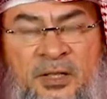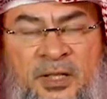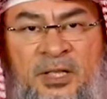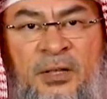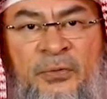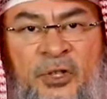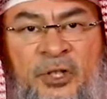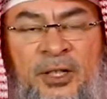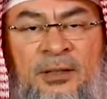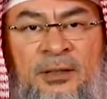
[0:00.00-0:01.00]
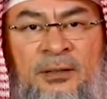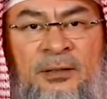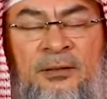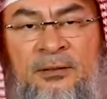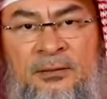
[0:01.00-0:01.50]
this sufficient?
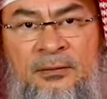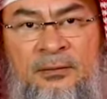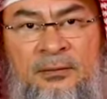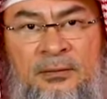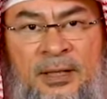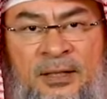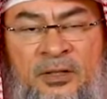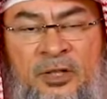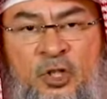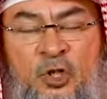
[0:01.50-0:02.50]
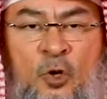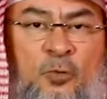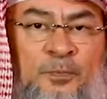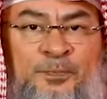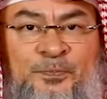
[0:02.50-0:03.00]
The answer is no.